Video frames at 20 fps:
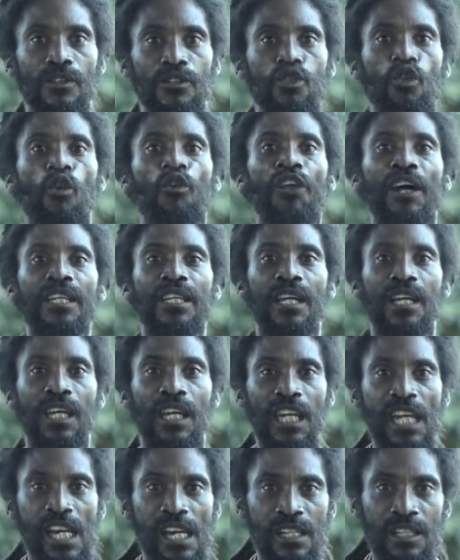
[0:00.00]
so that
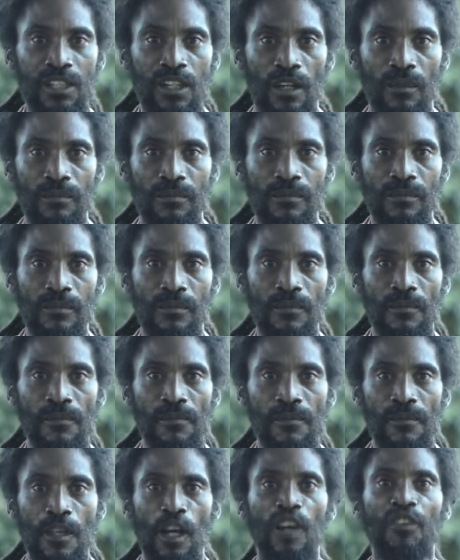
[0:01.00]
kingdom
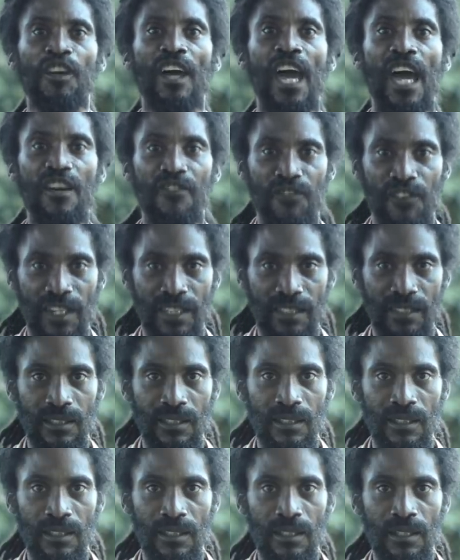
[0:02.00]
of heaven
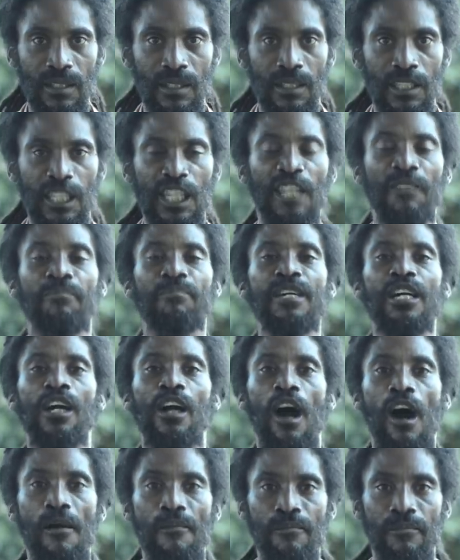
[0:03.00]
can
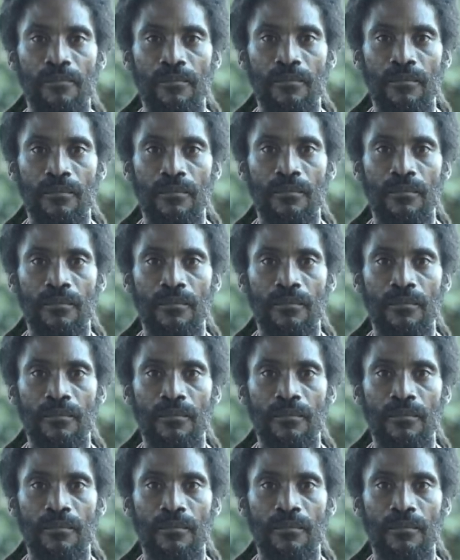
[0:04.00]
become